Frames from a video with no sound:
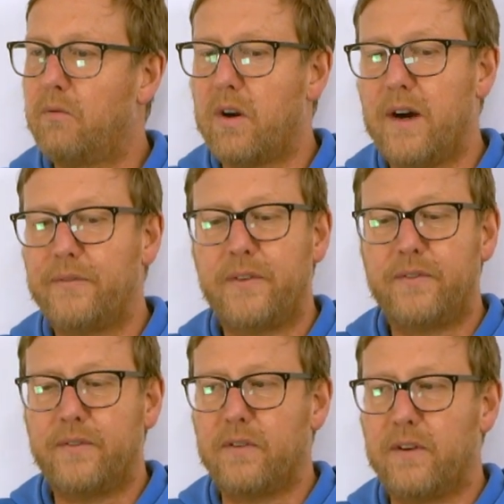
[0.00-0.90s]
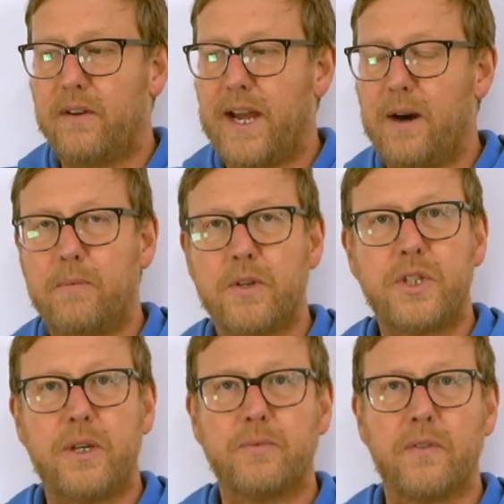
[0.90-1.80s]
raft of different output
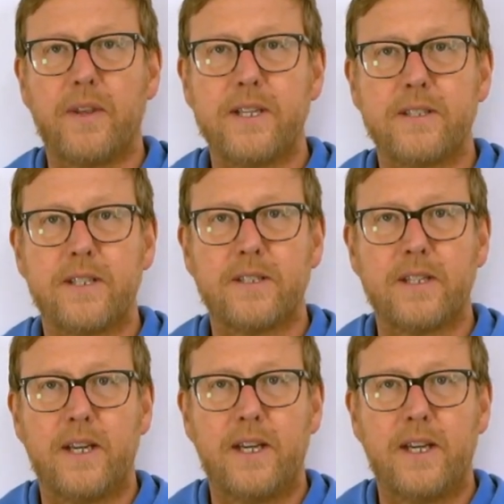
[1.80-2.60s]
tubes on this.